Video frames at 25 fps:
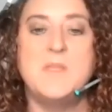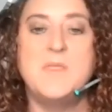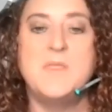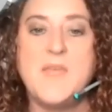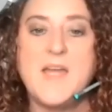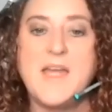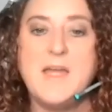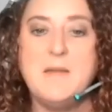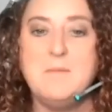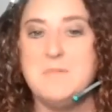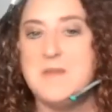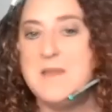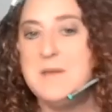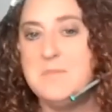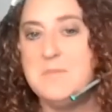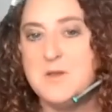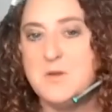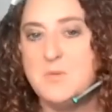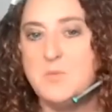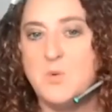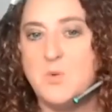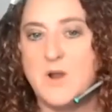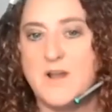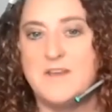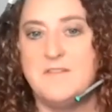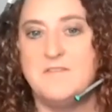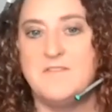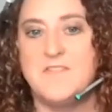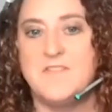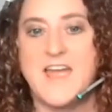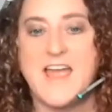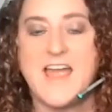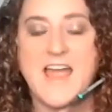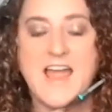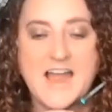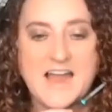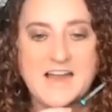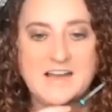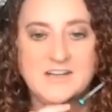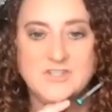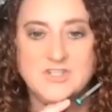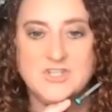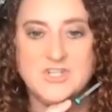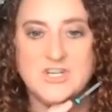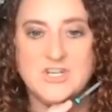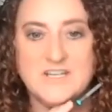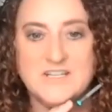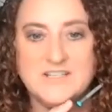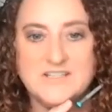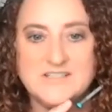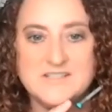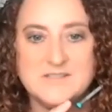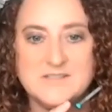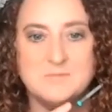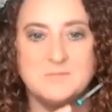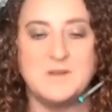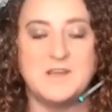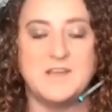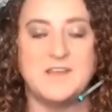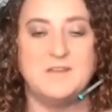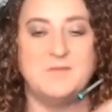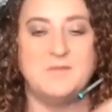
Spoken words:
but that may be one of the actions.